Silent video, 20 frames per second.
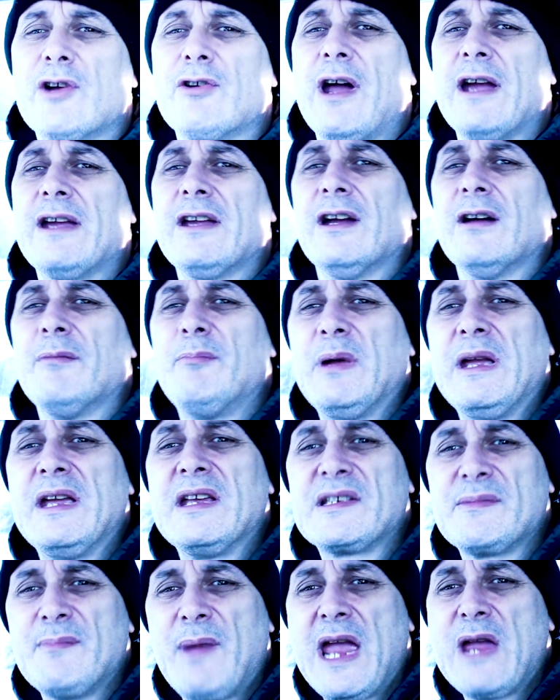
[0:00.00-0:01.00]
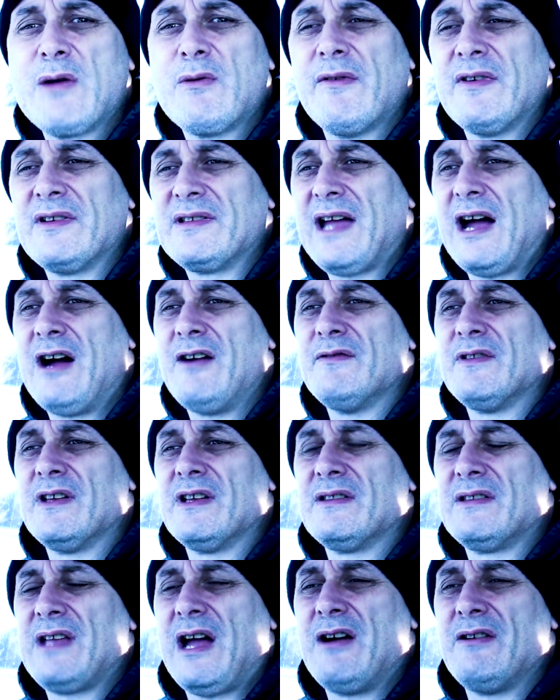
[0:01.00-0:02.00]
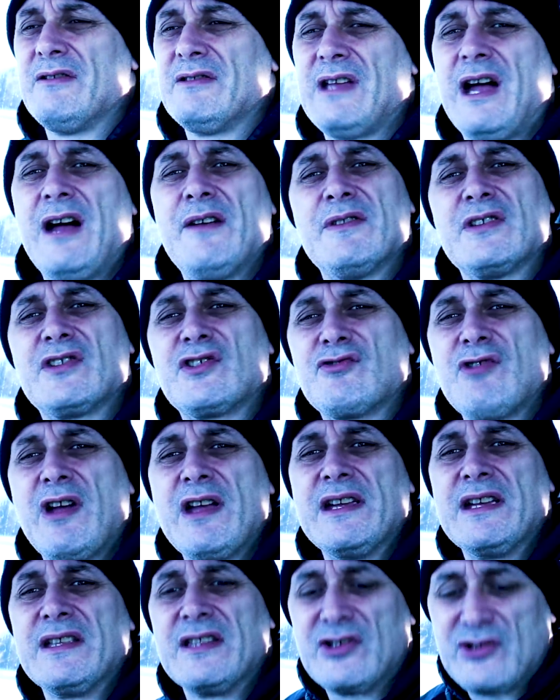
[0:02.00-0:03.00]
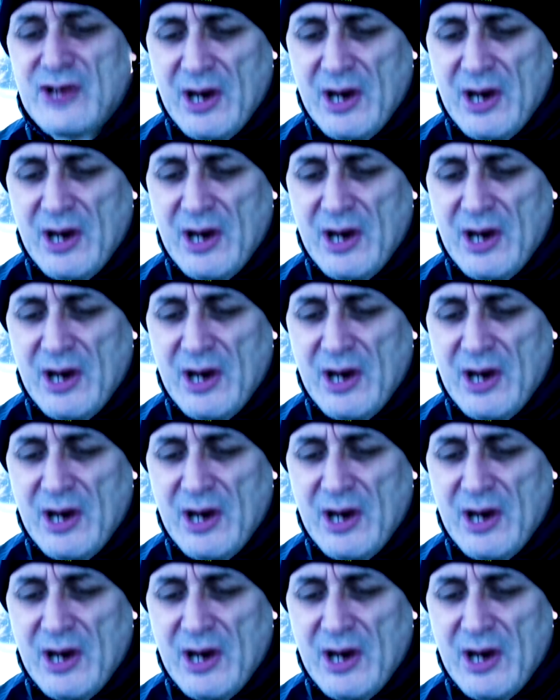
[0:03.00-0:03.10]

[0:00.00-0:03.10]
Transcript: McGregor beats Mayweather down the down down the straight in the